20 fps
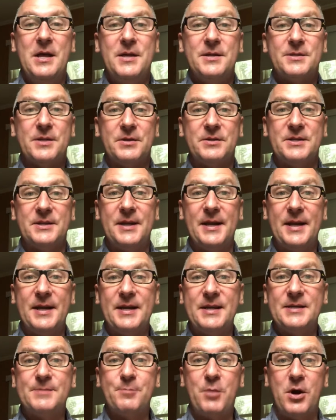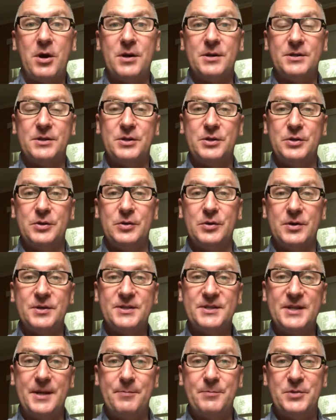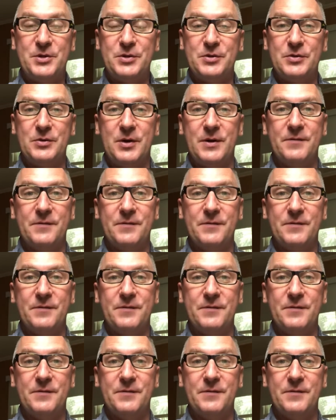So today is part 2 or step 2